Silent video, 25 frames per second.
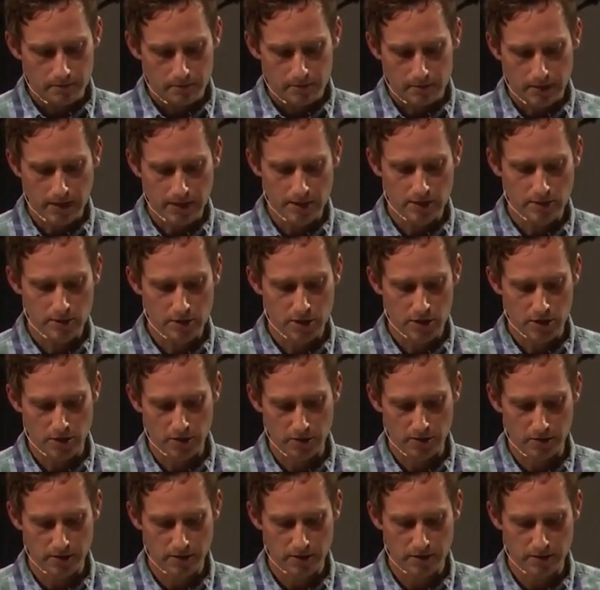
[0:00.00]
Let's
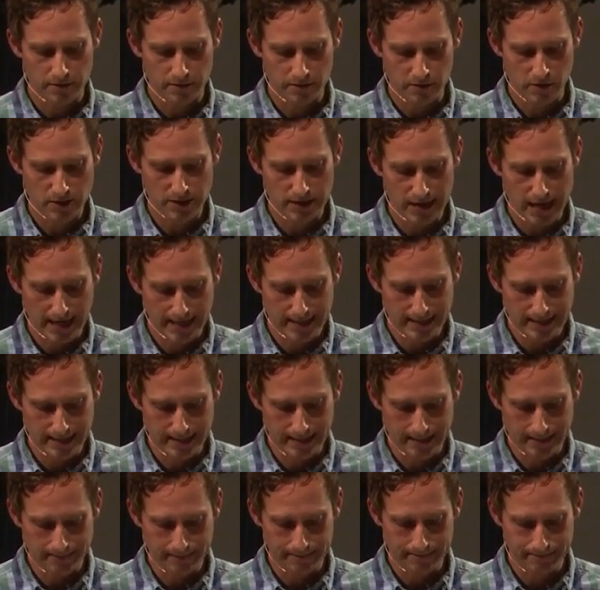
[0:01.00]
turn to verse
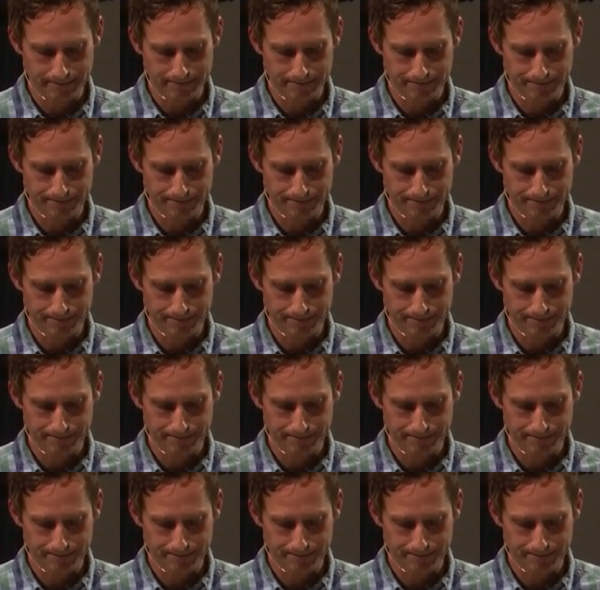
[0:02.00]
19.